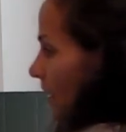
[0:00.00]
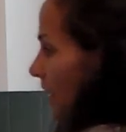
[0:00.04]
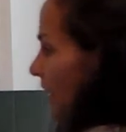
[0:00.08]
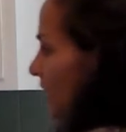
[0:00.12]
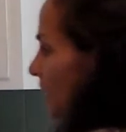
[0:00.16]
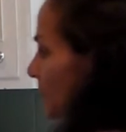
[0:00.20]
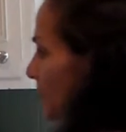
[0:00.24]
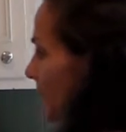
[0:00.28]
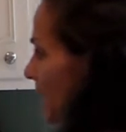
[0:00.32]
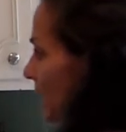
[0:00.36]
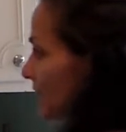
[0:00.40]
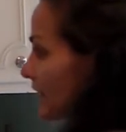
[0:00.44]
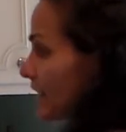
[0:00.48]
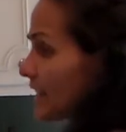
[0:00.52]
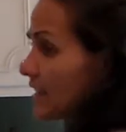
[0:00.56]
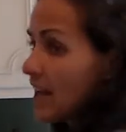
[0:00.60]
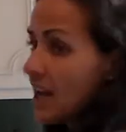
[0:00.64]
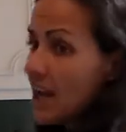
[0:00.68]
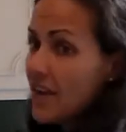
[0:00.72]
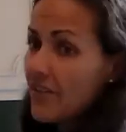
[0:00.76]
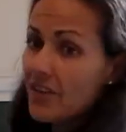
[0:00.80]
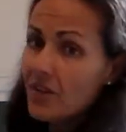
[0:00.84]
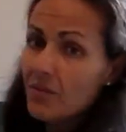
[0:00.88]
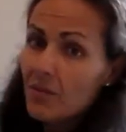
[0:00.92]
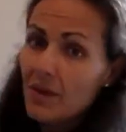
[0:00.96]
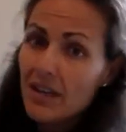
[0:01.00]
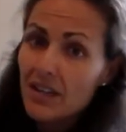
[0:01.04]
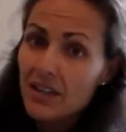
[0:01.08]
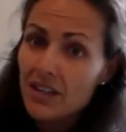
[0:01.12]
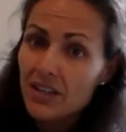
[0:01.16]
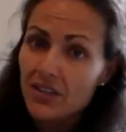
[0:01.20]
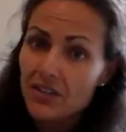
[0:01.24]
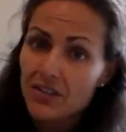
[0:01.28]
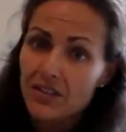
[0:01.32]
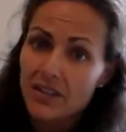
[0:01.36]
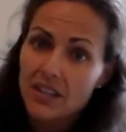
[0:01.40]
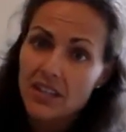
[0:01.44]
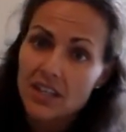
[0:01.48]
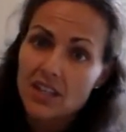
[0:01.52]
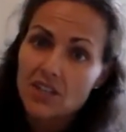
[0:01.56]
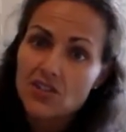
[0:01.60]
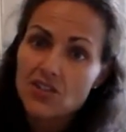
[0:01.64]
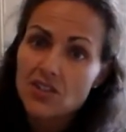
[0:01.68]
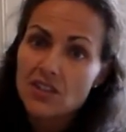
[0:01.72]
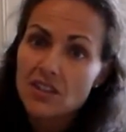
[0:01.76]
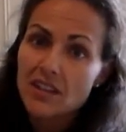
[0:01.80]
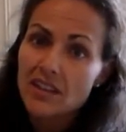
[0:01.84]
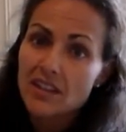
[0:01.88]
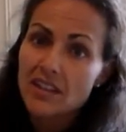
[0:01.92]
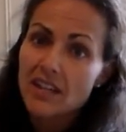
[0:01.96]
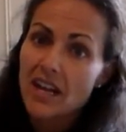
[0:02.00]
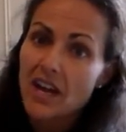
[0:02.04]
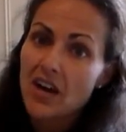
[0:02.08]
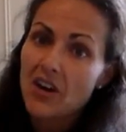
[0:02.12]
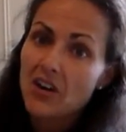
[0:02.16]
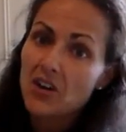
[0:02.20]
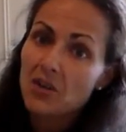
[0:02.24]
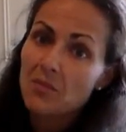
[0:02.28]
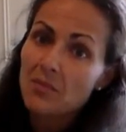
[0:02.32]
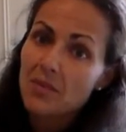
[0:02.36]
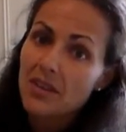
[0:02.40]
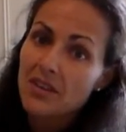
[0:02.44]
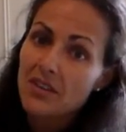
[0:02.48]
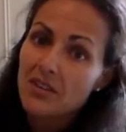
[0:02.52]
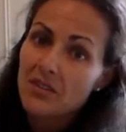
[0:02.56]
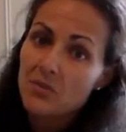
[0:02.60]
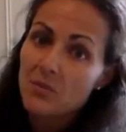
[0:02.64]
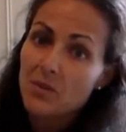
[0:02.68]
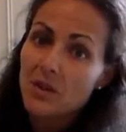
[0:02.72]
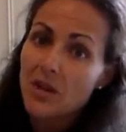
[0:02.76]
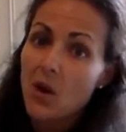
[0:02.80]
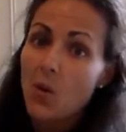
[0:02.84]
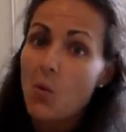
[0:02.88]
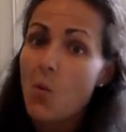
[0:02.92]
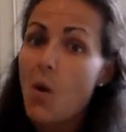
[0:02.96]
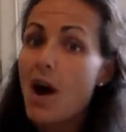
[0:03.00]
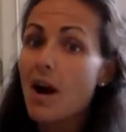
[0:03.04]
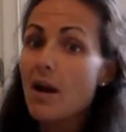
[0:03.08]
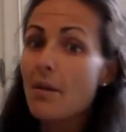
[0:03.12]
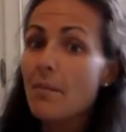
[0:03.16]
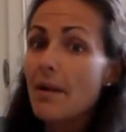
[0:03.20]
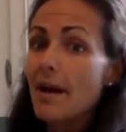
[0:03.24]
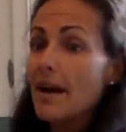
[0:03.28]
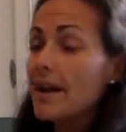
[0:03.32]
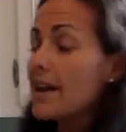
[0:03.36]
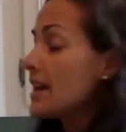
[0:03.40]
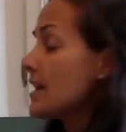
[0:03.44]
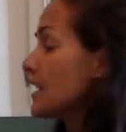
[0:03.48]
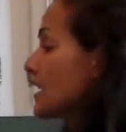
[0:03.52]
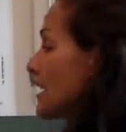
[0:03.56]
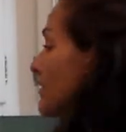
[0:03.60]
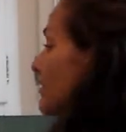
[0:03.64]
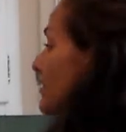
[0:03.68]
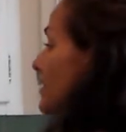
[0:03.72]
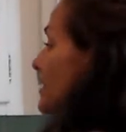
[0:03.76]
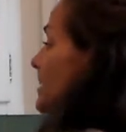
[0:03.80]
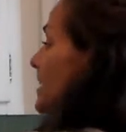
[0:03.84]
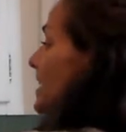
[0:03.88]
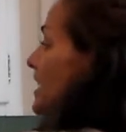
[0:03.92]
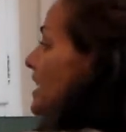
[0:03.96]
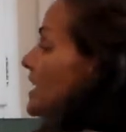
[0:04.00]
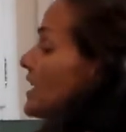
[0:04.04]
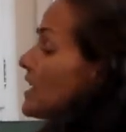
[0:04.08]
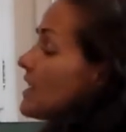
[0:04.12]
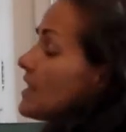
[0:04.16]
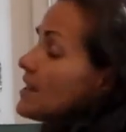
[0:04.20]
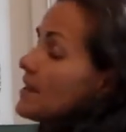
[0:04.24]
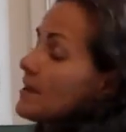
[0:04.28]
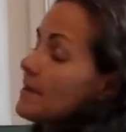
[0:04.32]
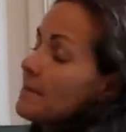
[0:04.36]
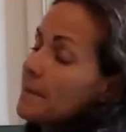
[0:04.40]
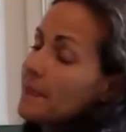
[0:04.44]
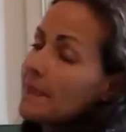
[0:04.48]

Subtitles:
I like having mine here in the kitchen on the counter because when I walk by it every day,